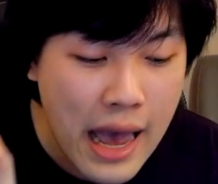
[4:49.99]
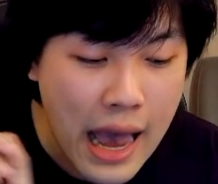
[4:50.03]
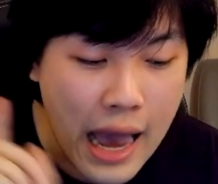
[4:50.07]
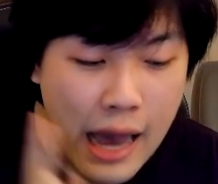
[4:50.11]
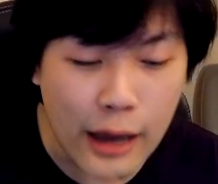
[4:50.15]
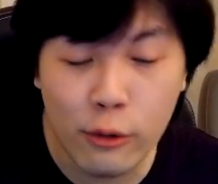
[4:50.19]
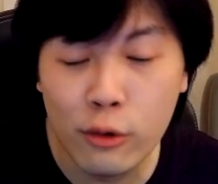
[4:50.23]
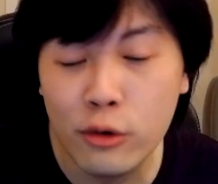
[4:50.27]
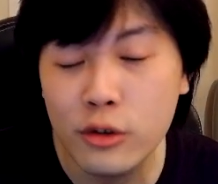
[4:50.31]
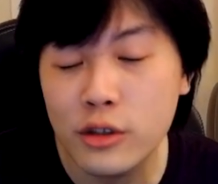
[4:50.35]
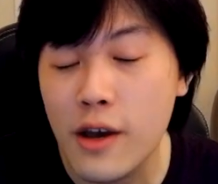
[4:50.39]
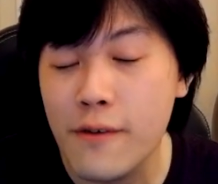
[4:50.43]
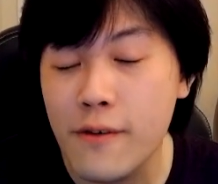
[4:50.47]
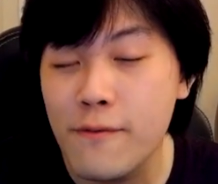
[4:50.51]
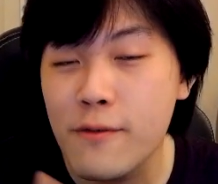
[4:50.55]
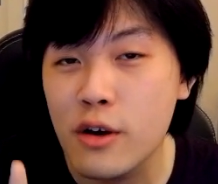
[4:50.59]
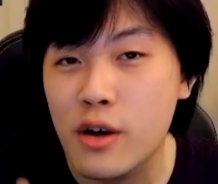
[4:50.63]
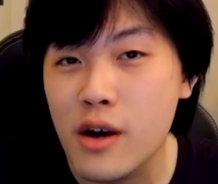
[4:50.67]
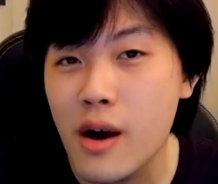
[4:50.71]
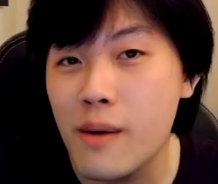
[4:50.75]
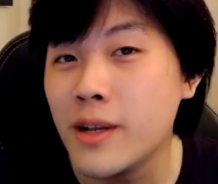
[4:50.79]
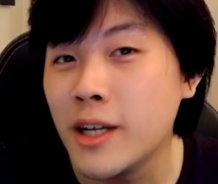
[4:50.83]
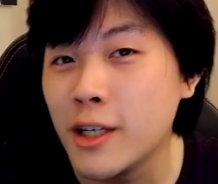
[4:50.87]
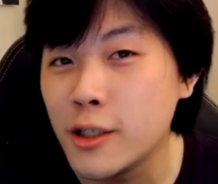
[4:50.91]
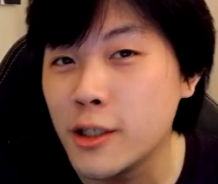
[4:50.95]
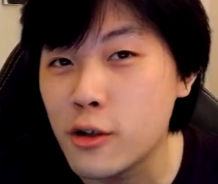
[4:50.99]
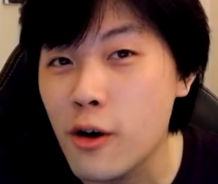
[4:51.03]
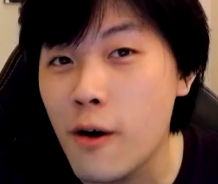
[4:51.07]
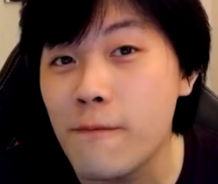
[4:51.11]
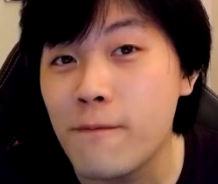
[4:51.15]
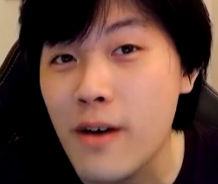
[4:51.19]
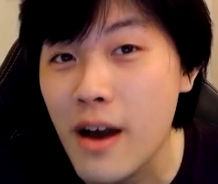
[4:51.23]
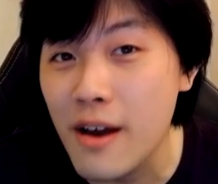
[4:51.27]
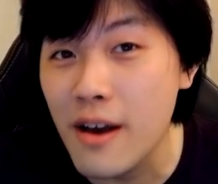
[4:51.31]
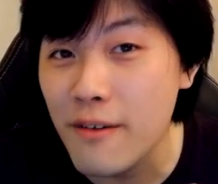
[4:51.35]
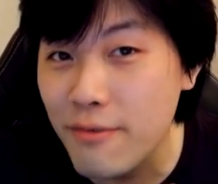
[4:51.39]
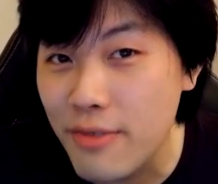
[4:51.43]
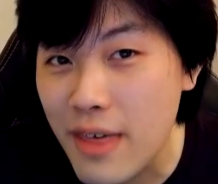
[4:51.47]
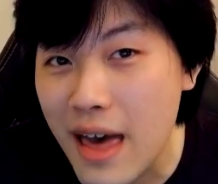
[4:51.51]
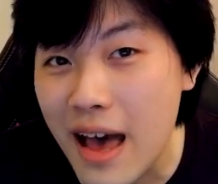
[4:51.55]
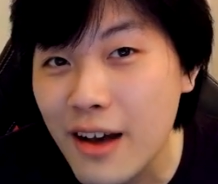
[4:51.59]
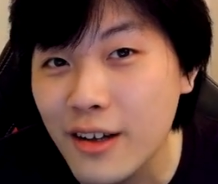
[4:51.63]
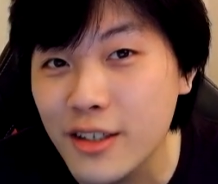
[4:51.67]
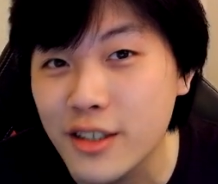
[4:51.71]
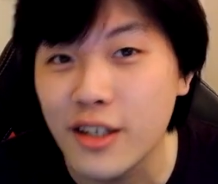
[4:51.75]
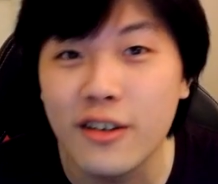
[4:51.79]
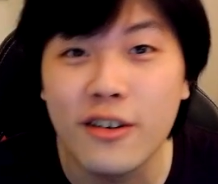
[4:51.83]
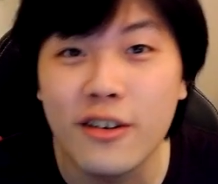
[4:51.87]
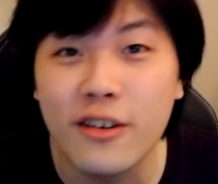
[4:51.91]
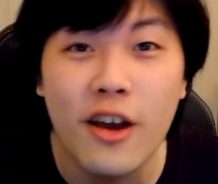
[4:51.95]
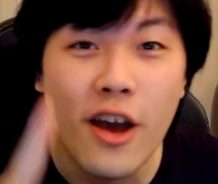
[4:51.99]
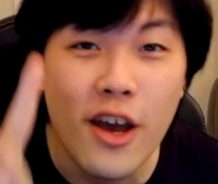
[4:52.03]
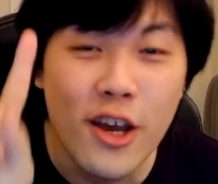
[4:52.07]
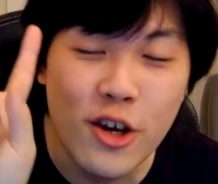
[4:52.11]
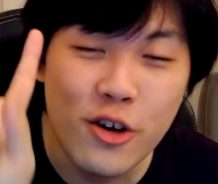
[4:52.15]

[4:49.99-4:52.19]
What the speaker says: And also if you come in the top 5,000,